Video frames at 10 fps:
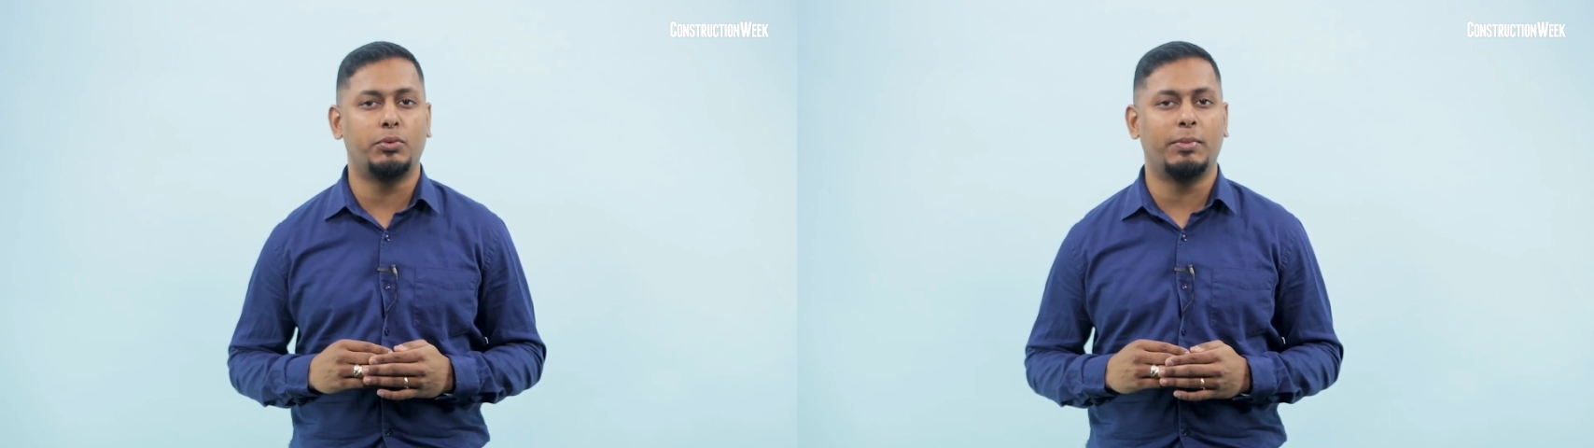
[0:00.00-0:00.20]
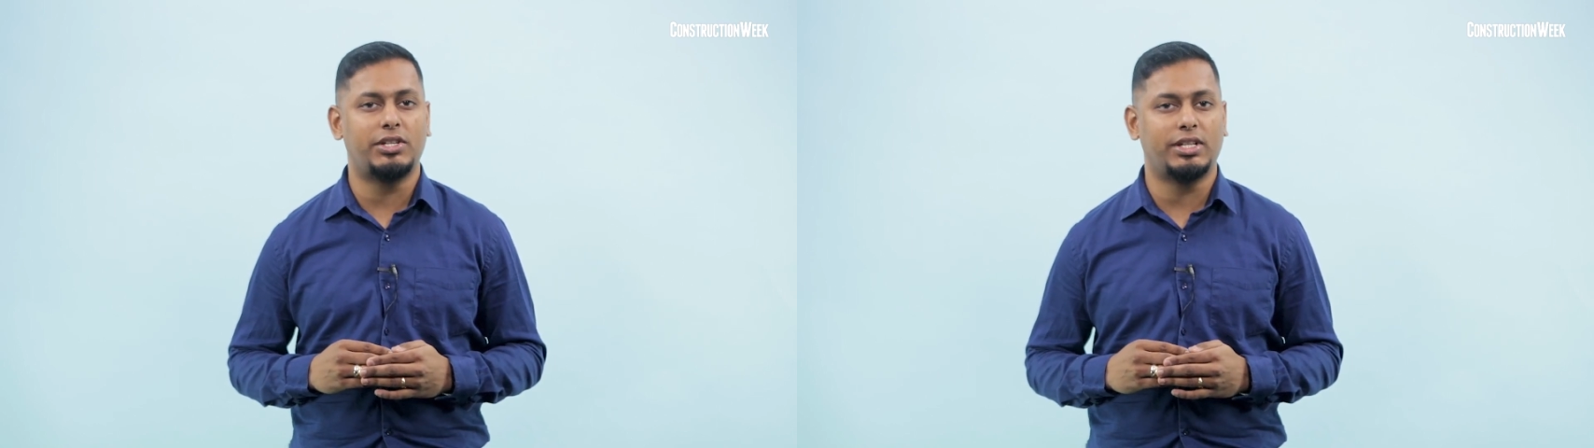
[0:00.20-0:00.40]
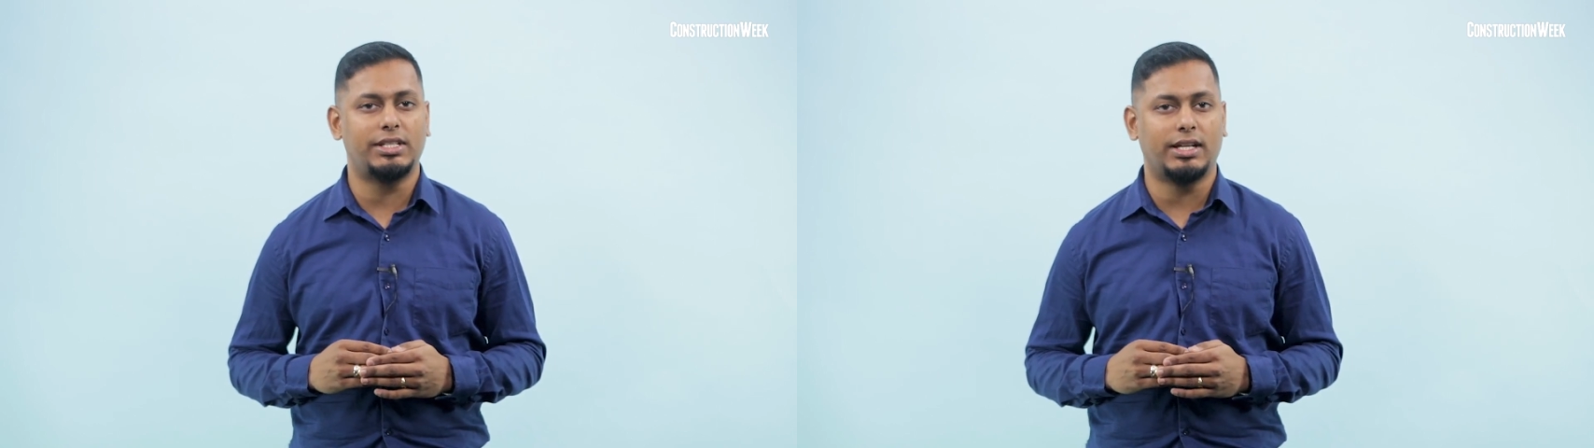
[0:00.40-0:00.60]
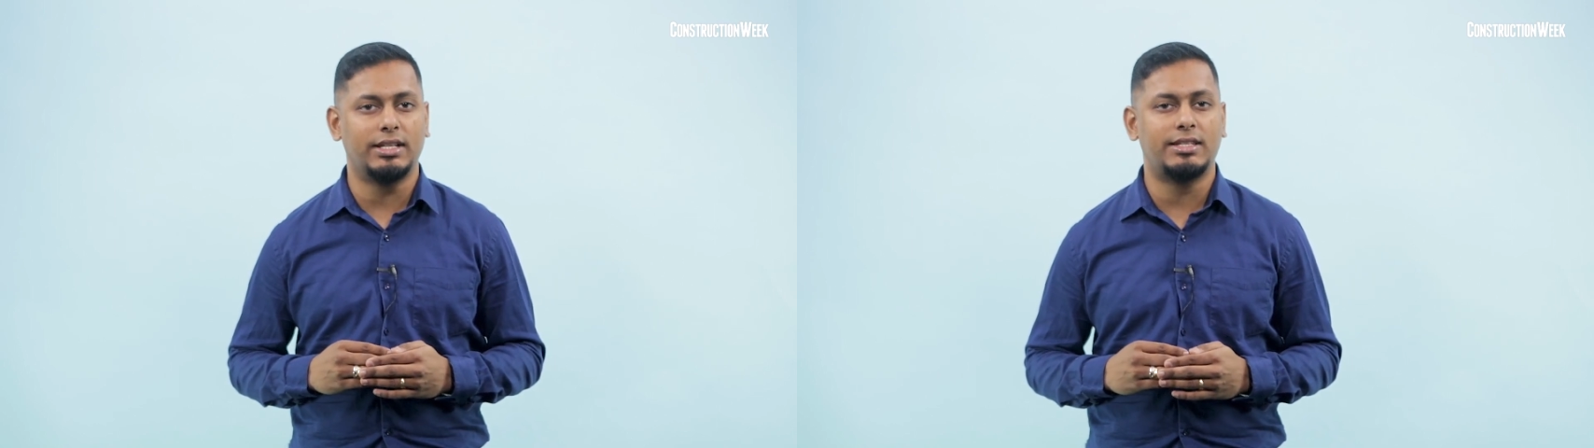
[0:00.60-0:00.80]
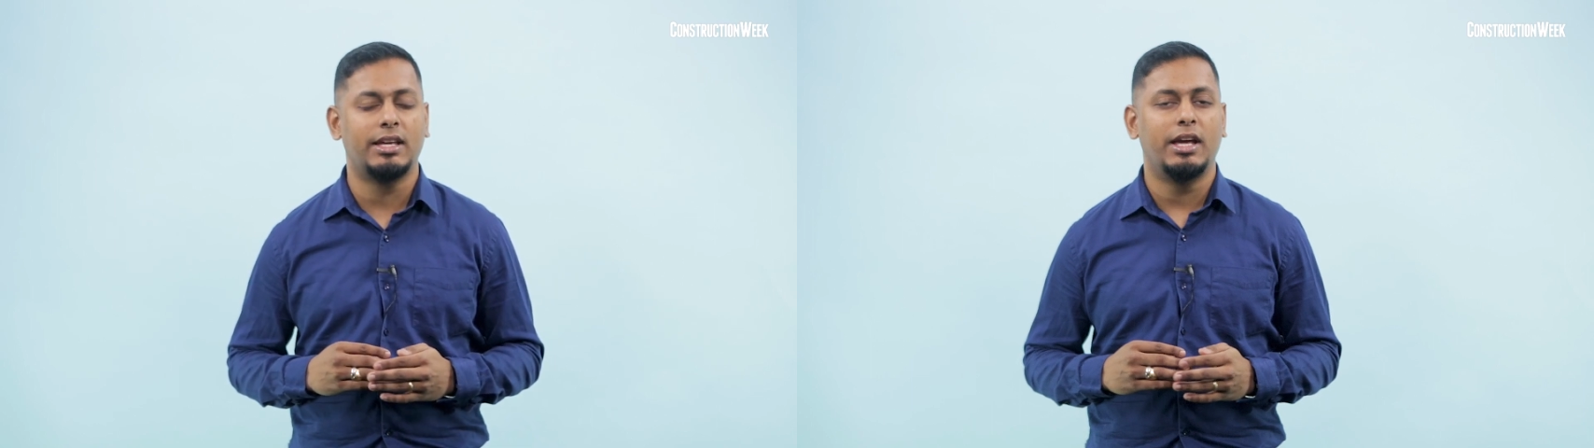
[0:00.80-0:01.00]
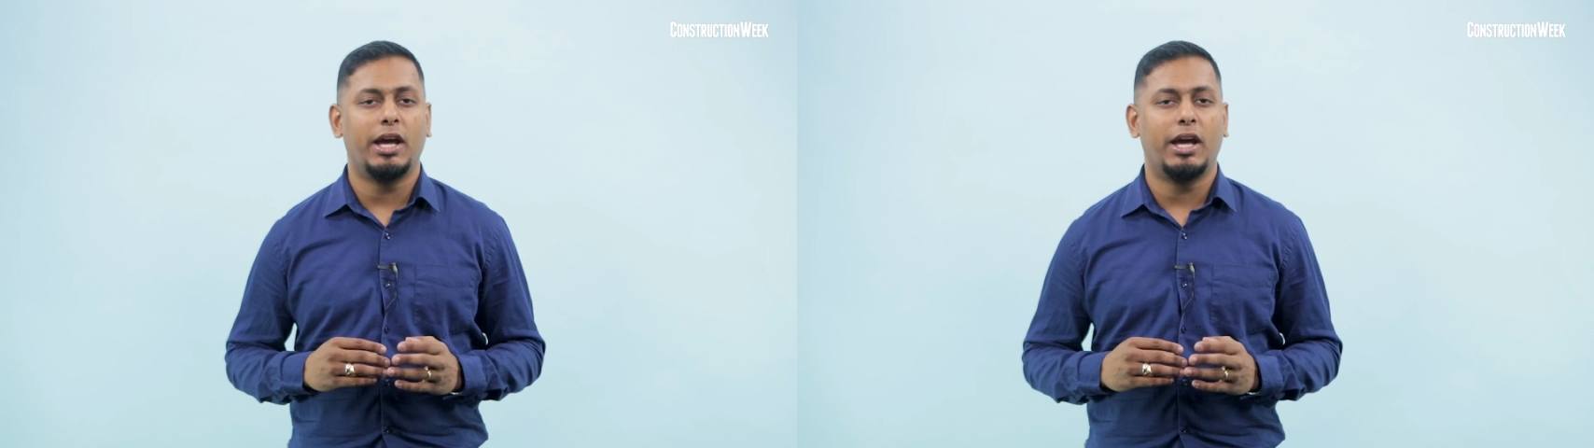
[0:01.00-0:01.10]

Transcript: metric tons